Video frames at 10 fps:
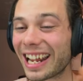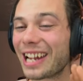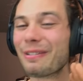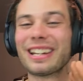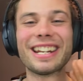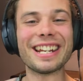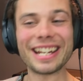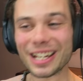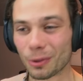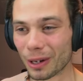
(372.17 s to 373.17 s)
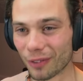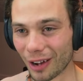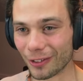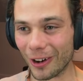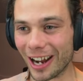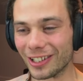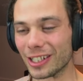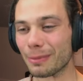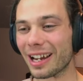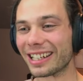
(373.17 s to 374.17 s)
anywhere near 25 grand just
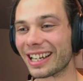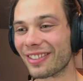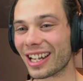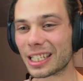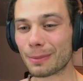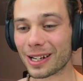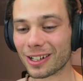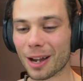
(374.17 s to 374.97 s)
to be able to get that Spectre.